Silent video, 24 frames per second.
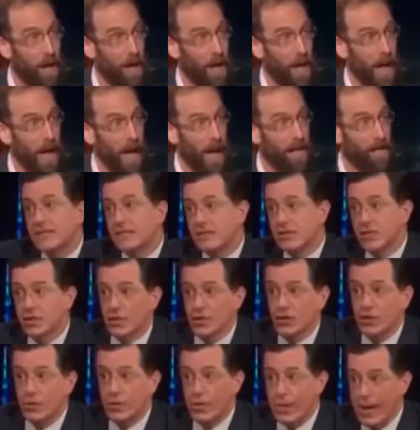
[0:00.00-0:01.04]
Okay, and that's
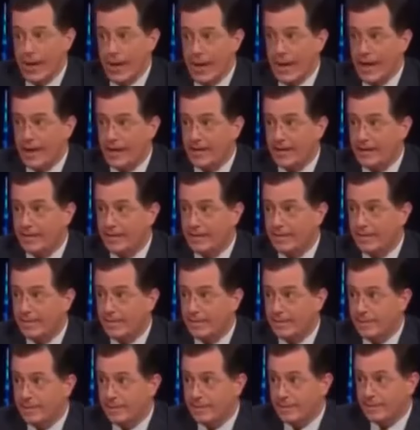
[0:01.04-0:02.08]
and so good or bad? It's
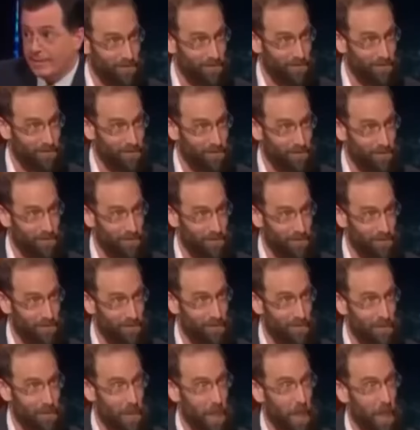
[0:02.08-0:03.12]
terrible.
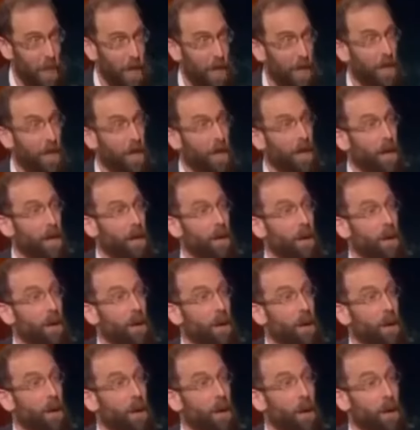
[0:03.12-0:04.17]
But it would be better
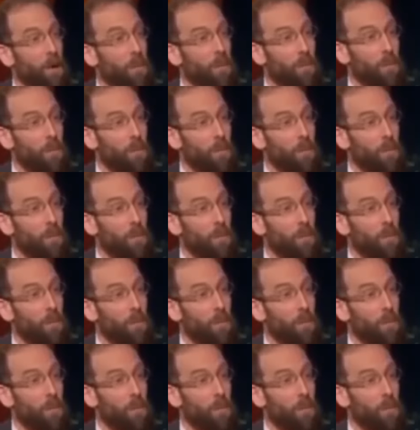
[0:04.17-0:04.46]
if we put